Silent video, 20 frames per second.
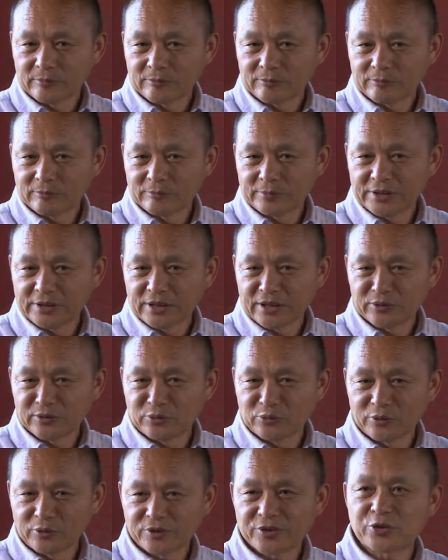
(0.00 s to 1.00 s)
we are
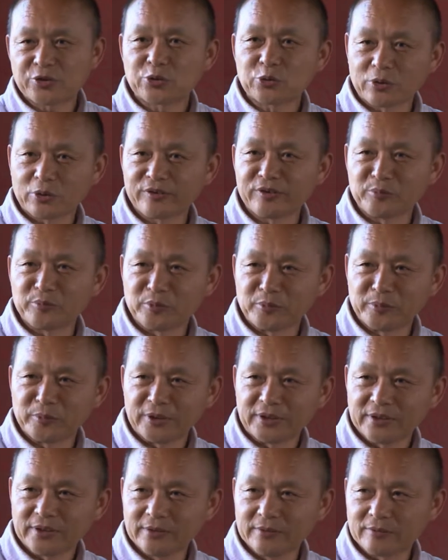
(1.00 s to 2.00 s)
not sure at the
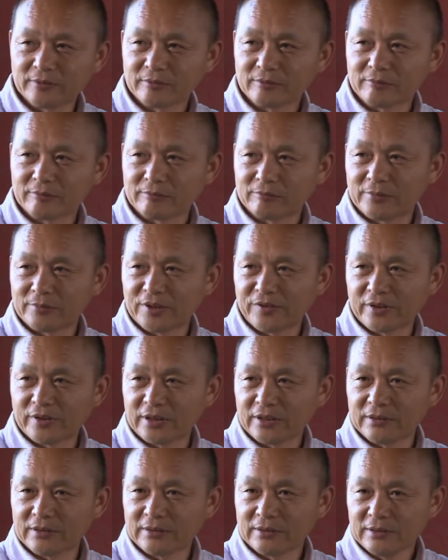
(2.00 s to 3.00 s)
moment
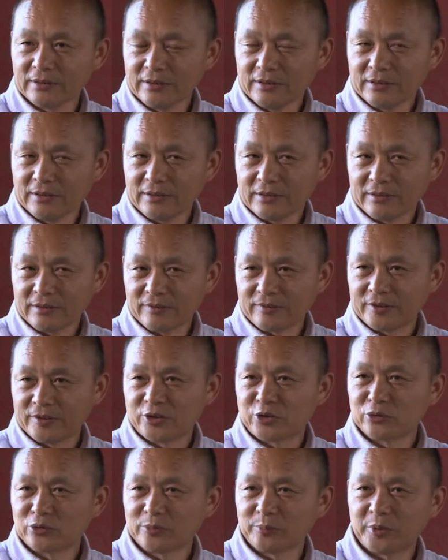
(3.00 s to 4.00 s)
whether there
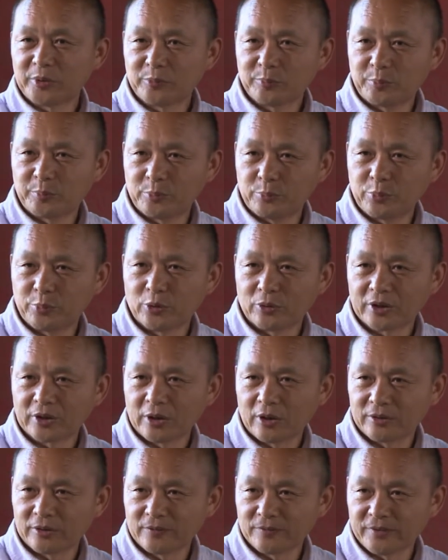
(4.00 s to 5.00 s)
should be book
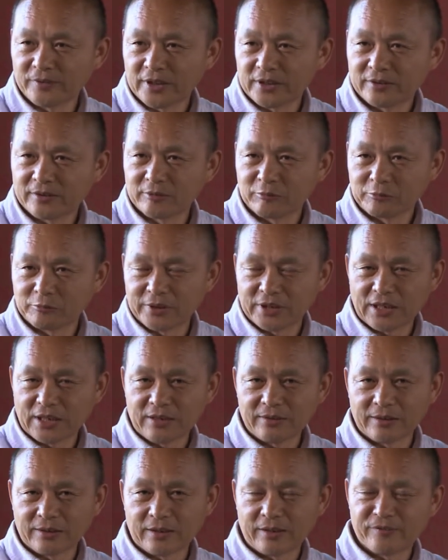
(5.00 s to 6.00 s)
out of that.
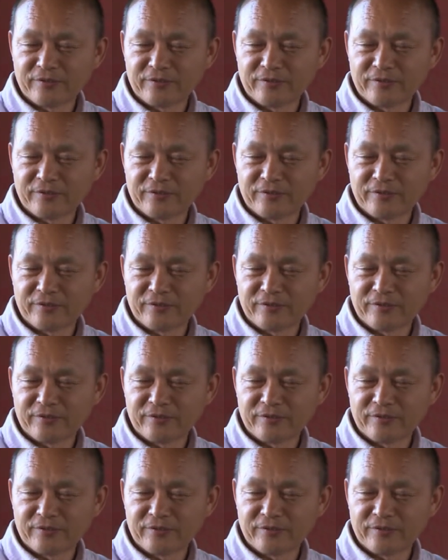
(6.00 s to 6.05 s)
I